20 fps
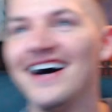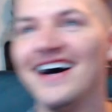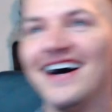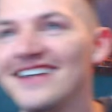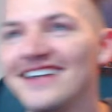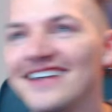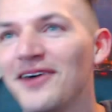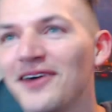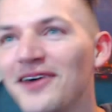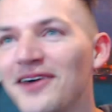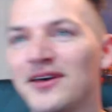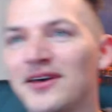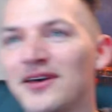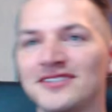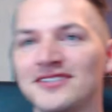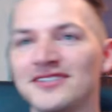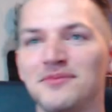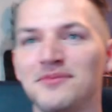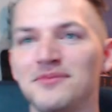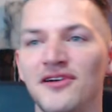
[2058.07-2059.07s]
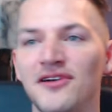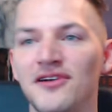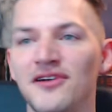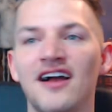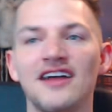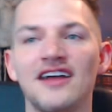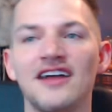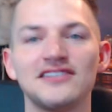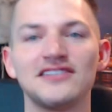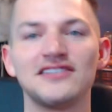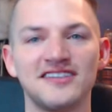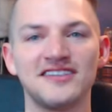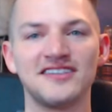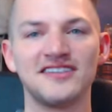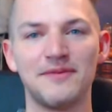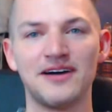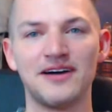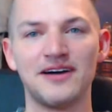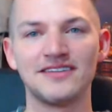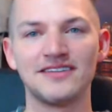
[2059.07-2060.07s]
Jonah, what's up, Jonah? All right, so let's talk
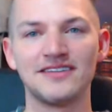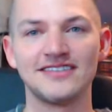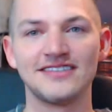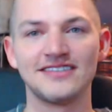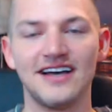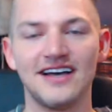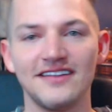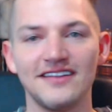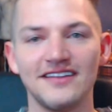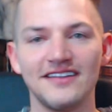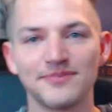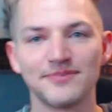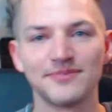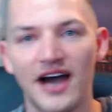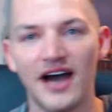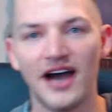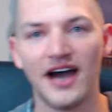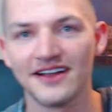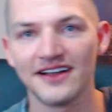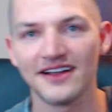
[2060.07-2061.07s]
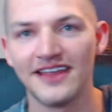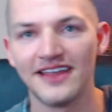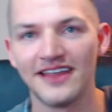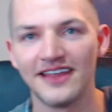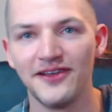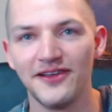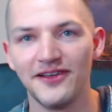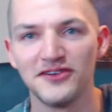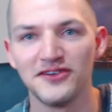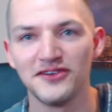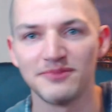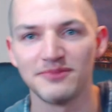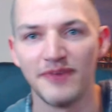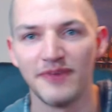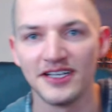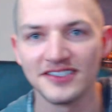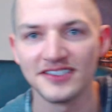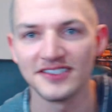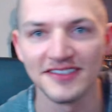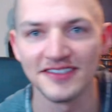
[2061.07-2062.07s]
about this this product that you just
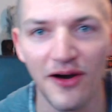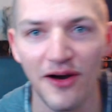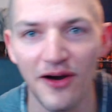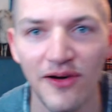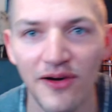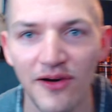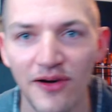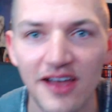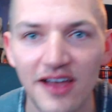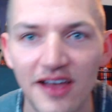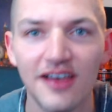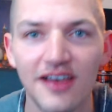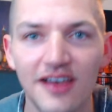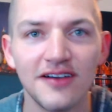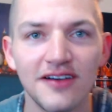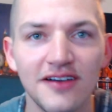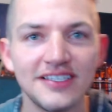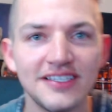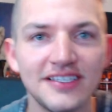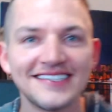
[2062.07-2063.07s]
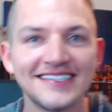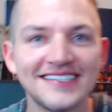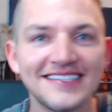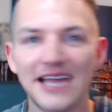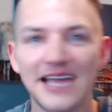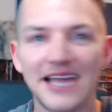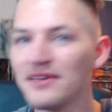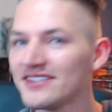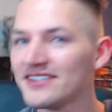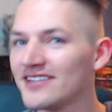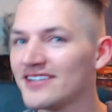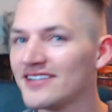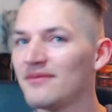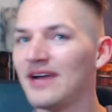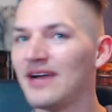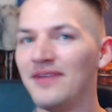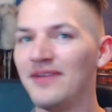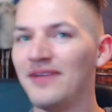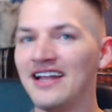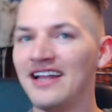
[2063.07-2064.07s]
mentioned. So, could they send me some?
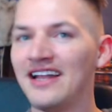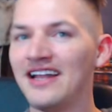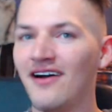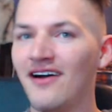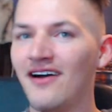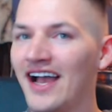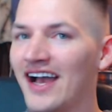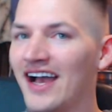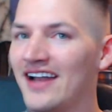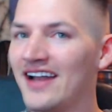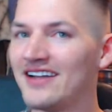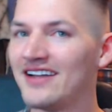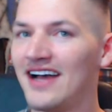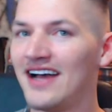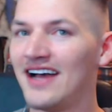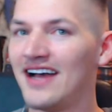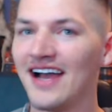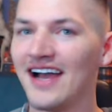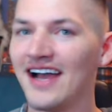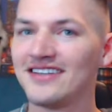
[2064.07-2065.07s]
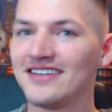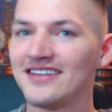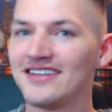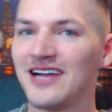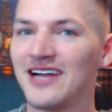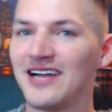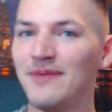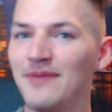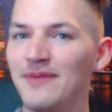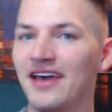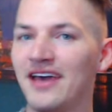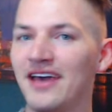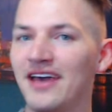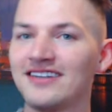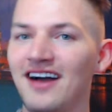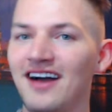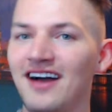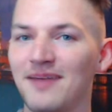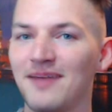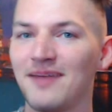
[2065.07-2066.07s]
I mean, you know, I got a stream. Maybe I can
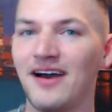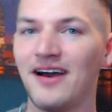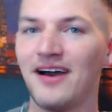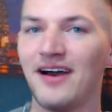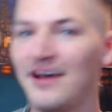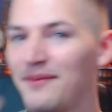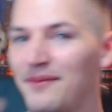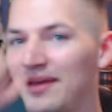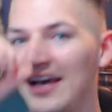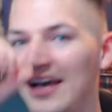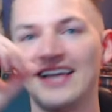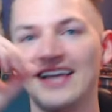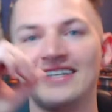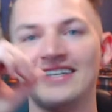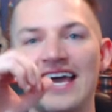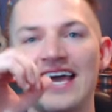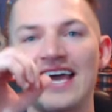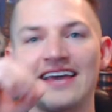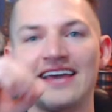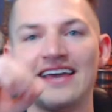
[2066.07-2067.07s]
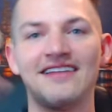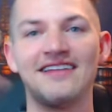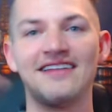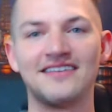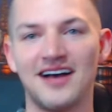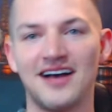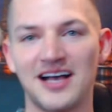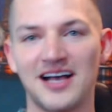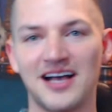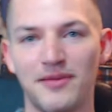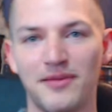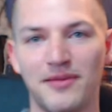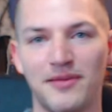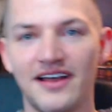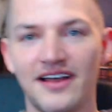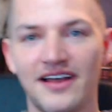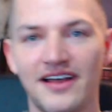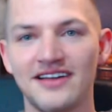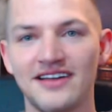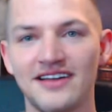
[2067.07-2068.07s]
talk about it. I mean, I can take it and then talk about
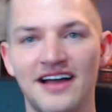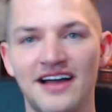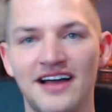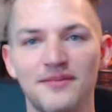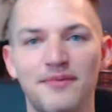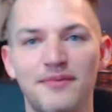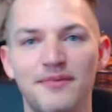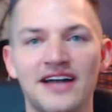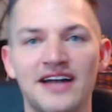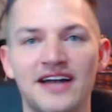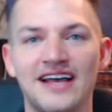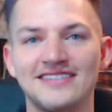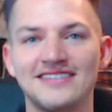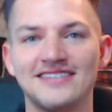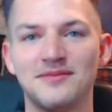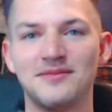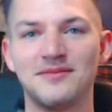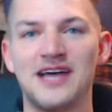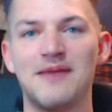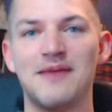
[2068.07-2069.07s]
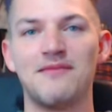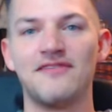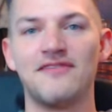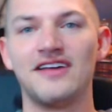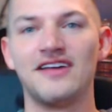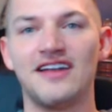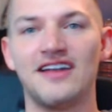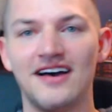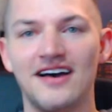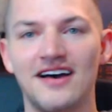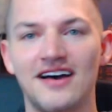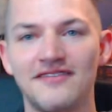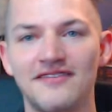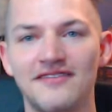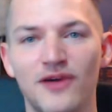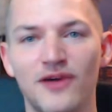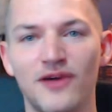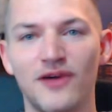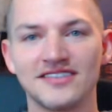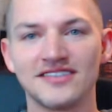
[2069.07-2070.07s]
it on the podcast sometime if it
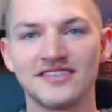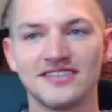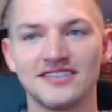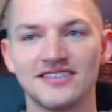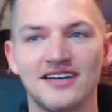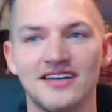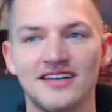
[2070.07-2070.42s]
works.